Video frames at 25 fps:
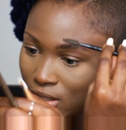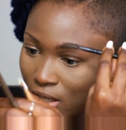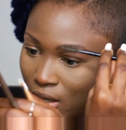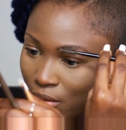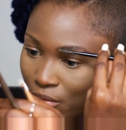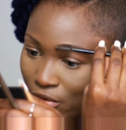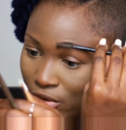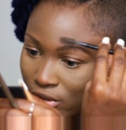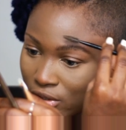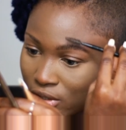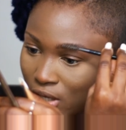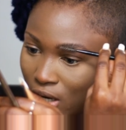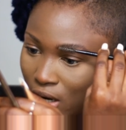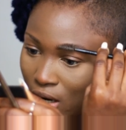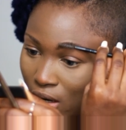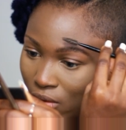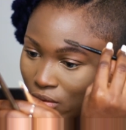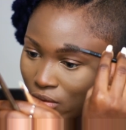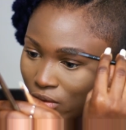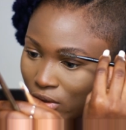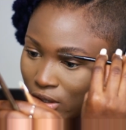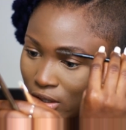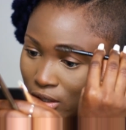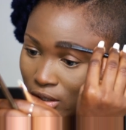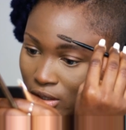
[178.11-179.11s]
I brush
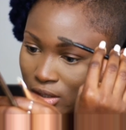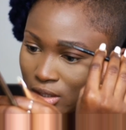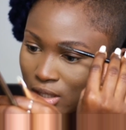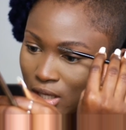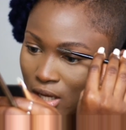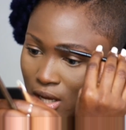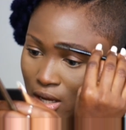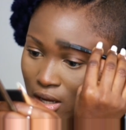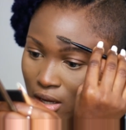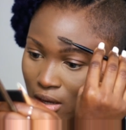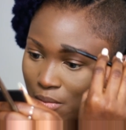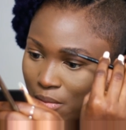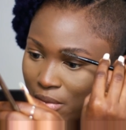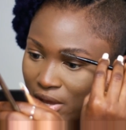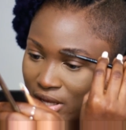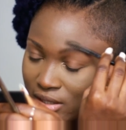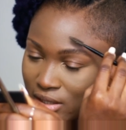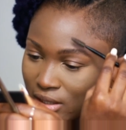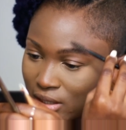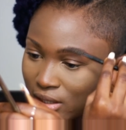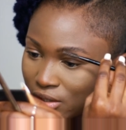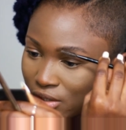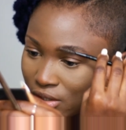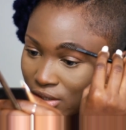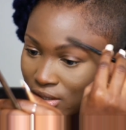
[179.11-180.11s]
outwards,
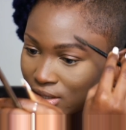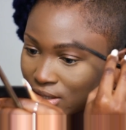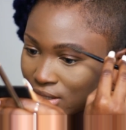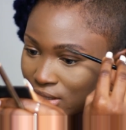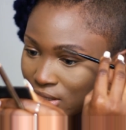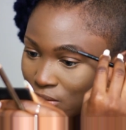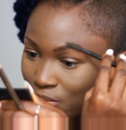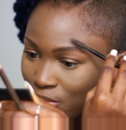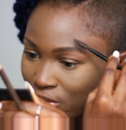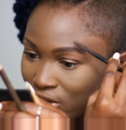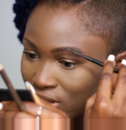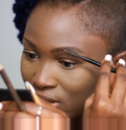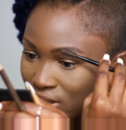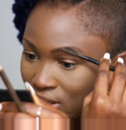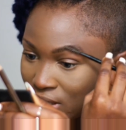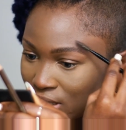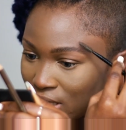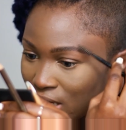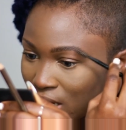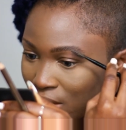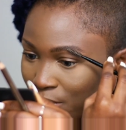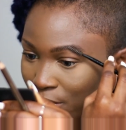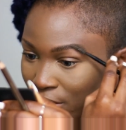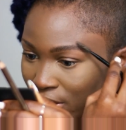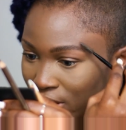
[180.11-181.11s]
basically just dispersing that